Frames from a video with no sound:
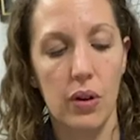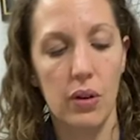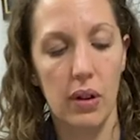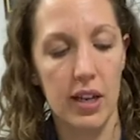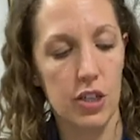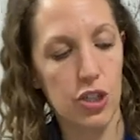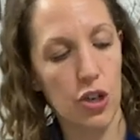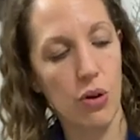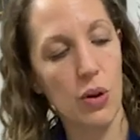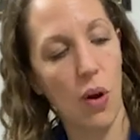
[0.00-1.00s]
like
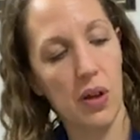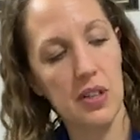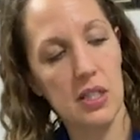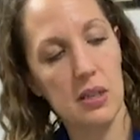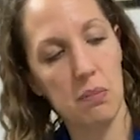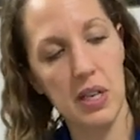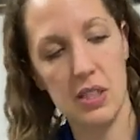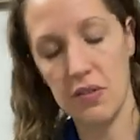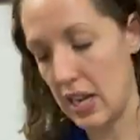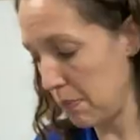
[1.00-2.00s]
show you on this piece
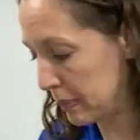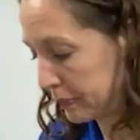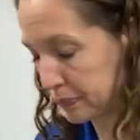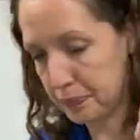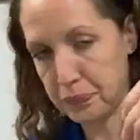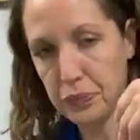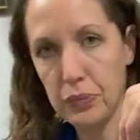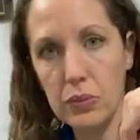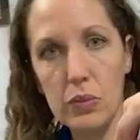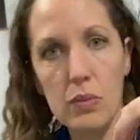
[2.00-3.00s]
of tape,
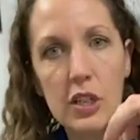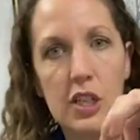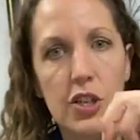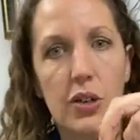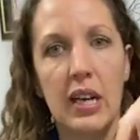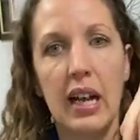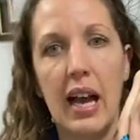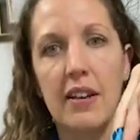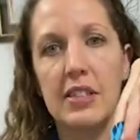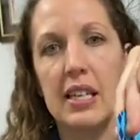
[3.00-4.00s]
so you can
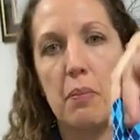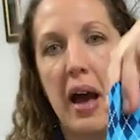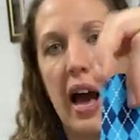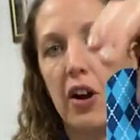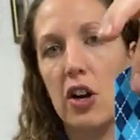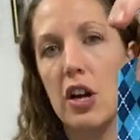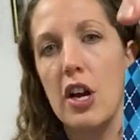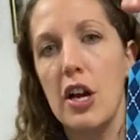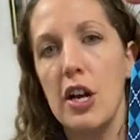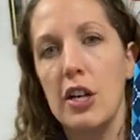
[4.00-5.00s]
kind of see the pattern.
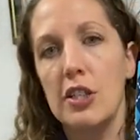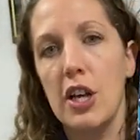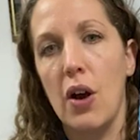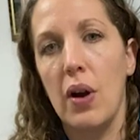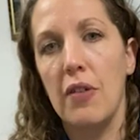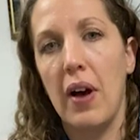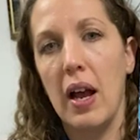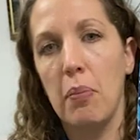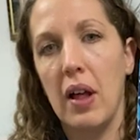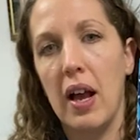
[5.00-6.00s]
So if I
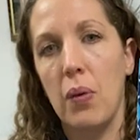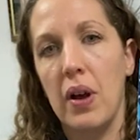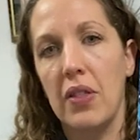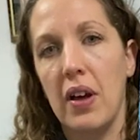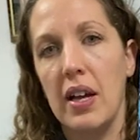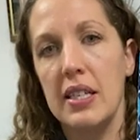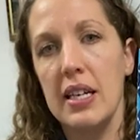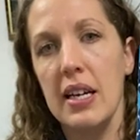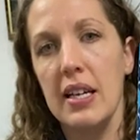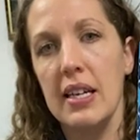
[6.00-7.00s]
apply it with a
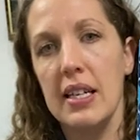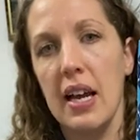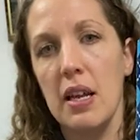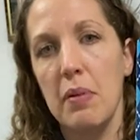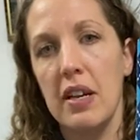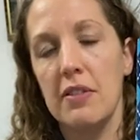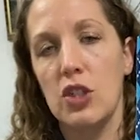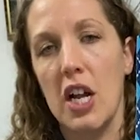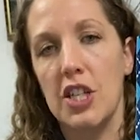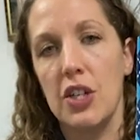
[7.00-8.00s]
teeny tiny bit of
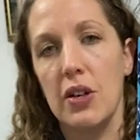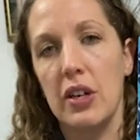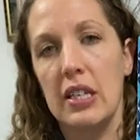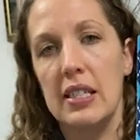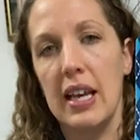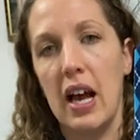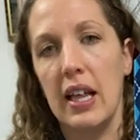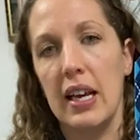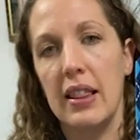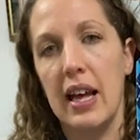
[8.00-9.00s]
stretch to it, you can see how
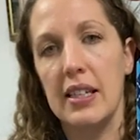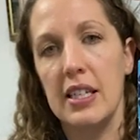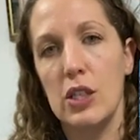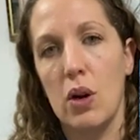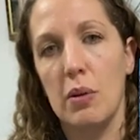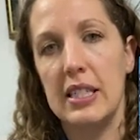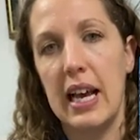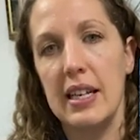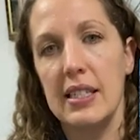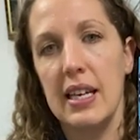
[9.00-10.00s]
like that's its normal
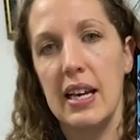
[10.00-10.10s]
size.